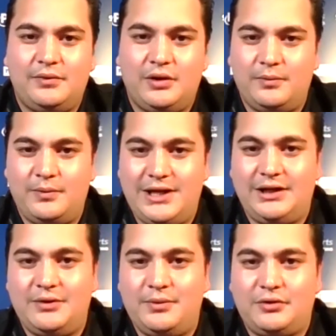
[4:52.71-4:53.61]
to
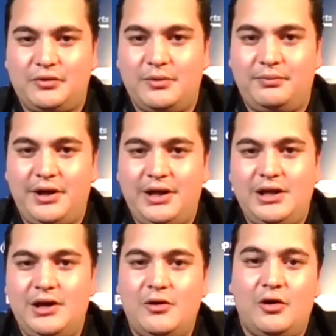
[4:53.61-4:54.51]
winning the World Grand Prix
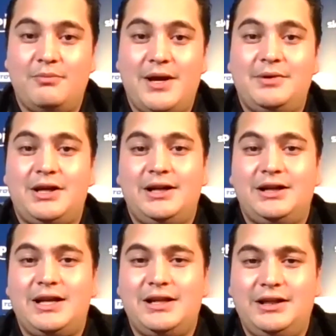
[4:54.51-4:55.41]
or maybe
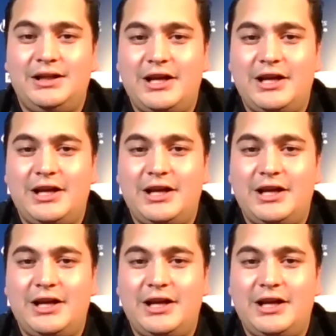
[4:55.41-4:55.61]
getting in